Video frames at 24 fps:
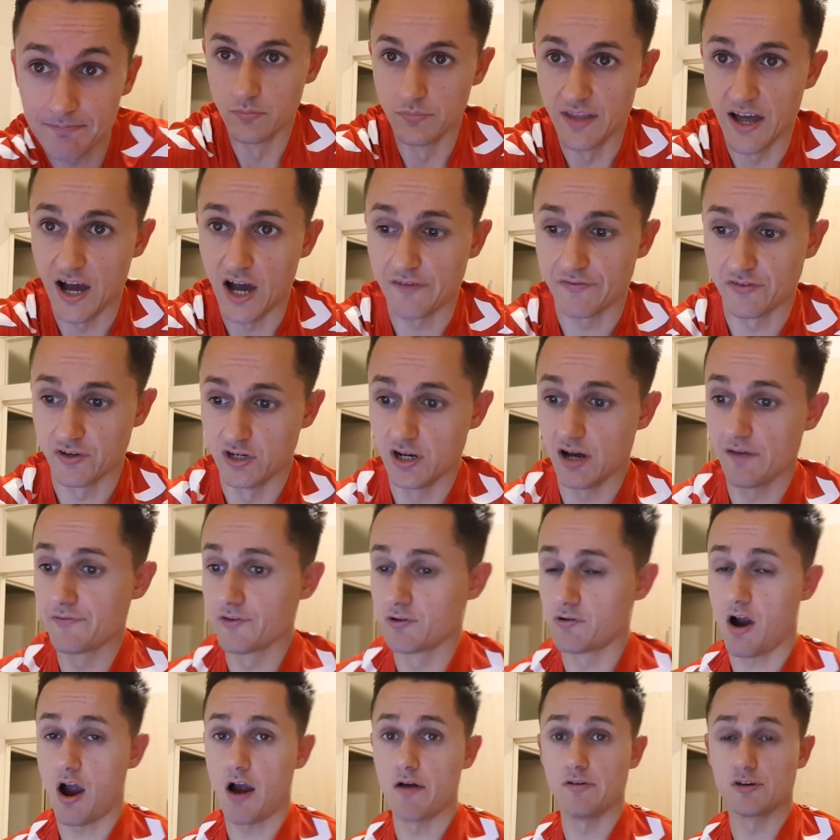Now, if you love
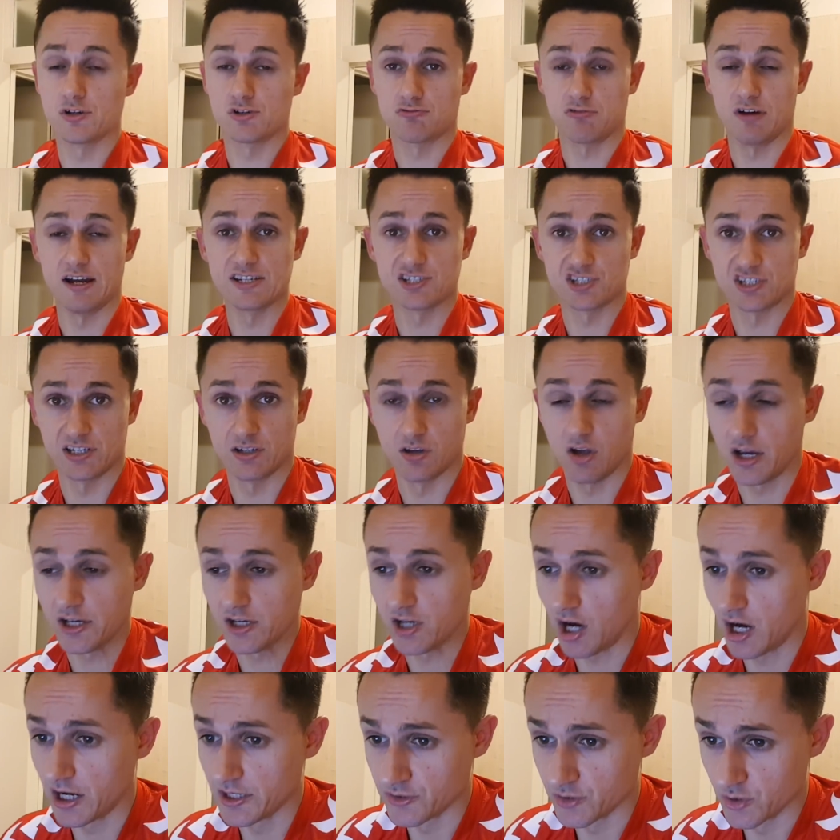your Irish racing
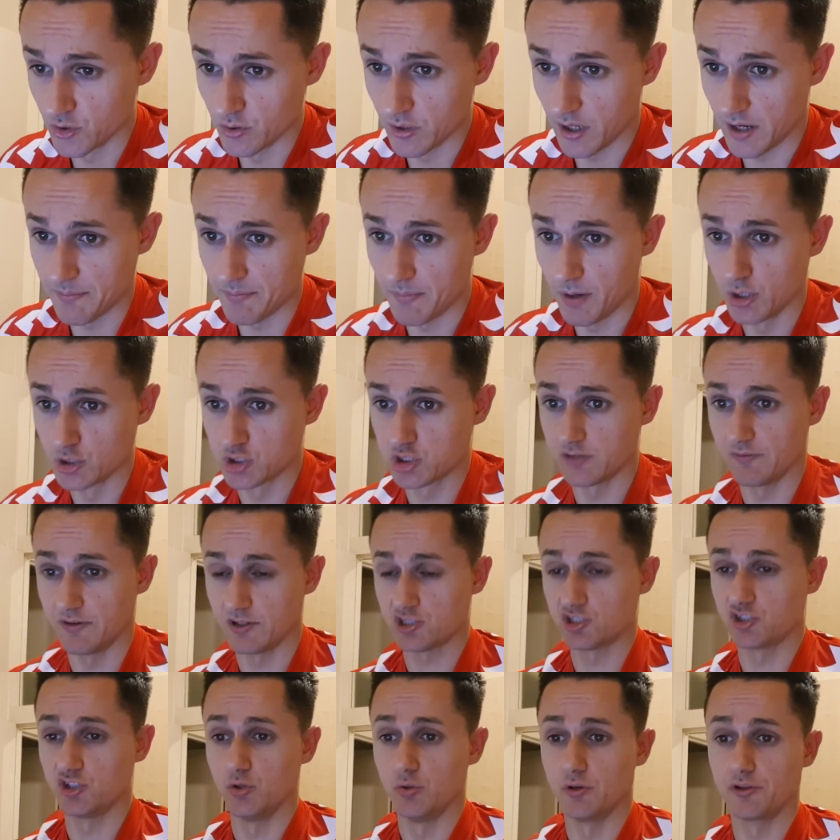like I do, like most of
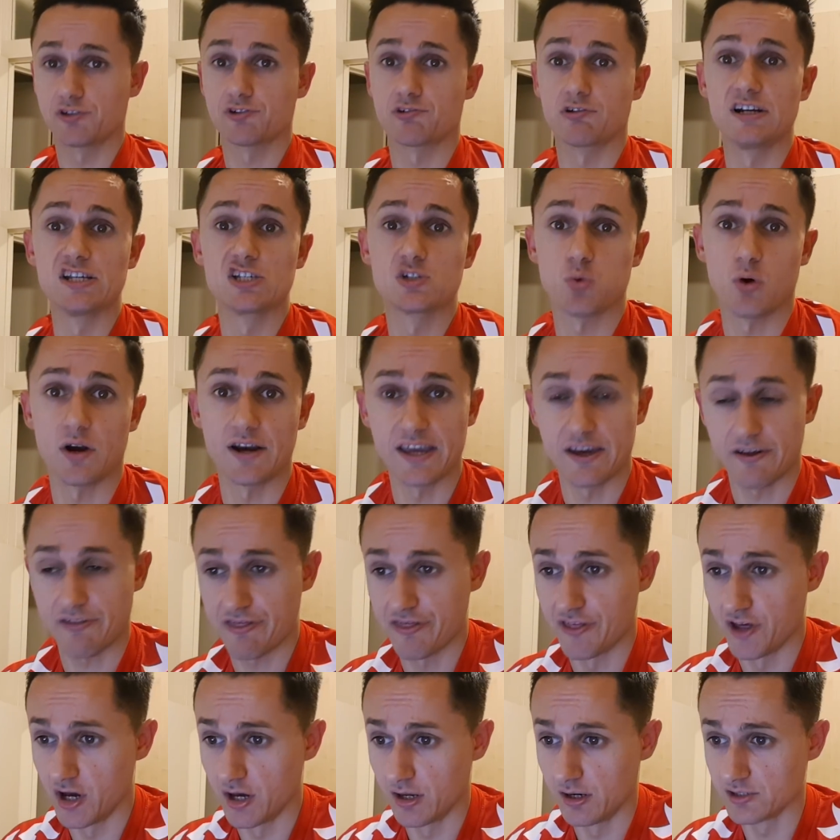us do, the 320 at
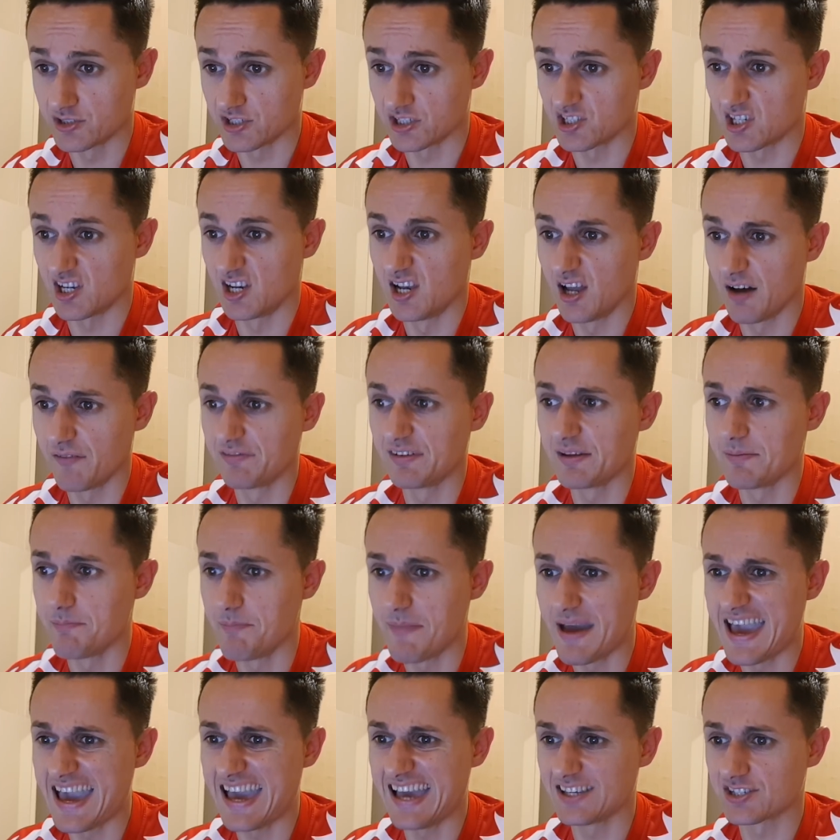Thurles is a lovely
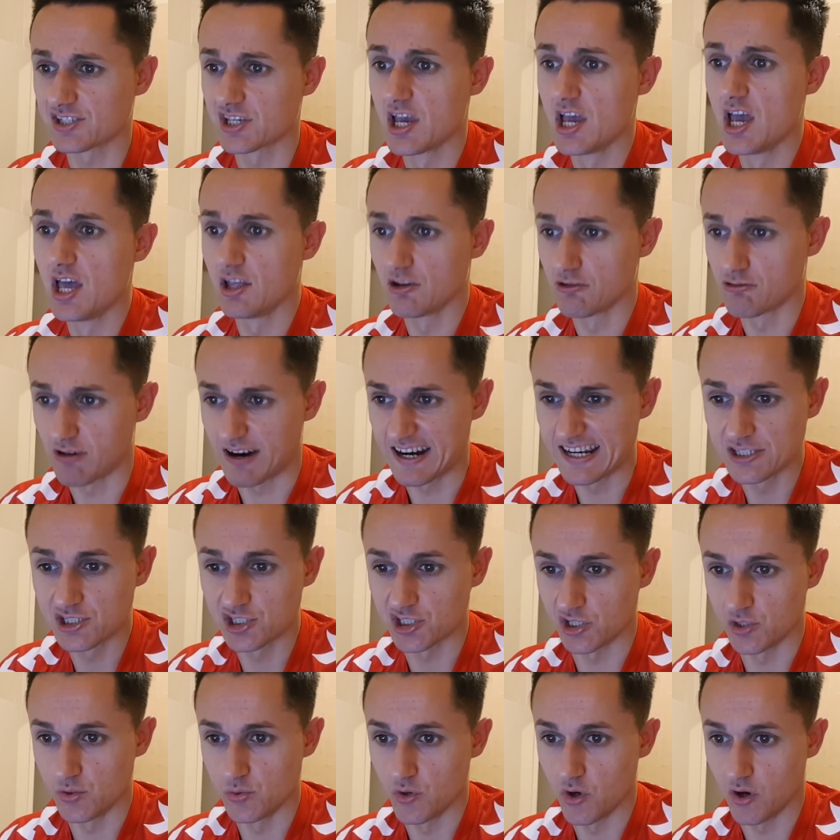mare's Grade
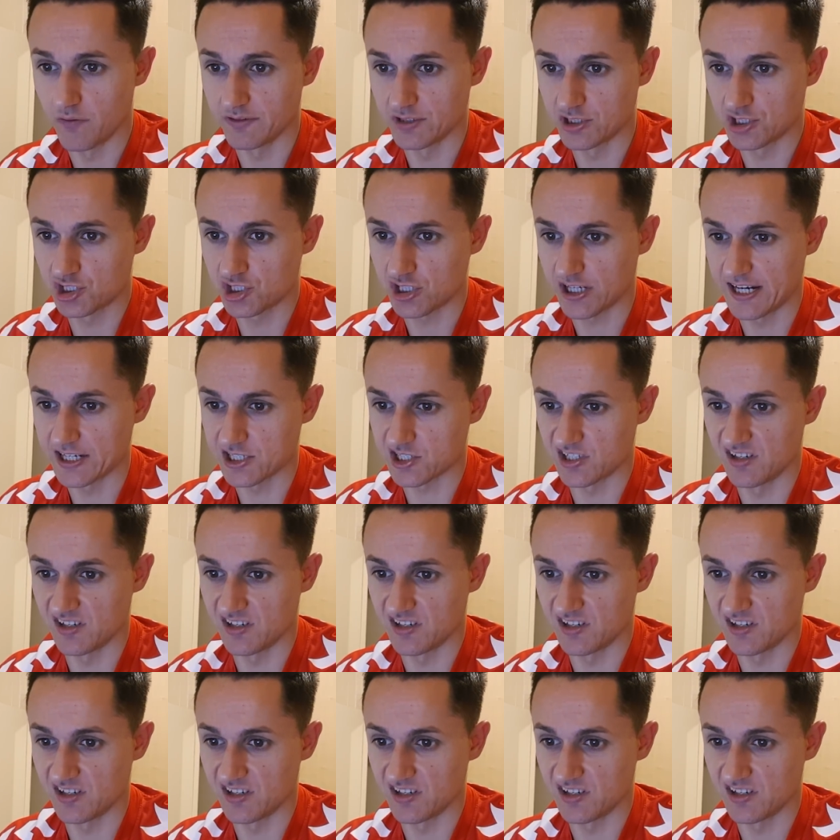2 novice chase.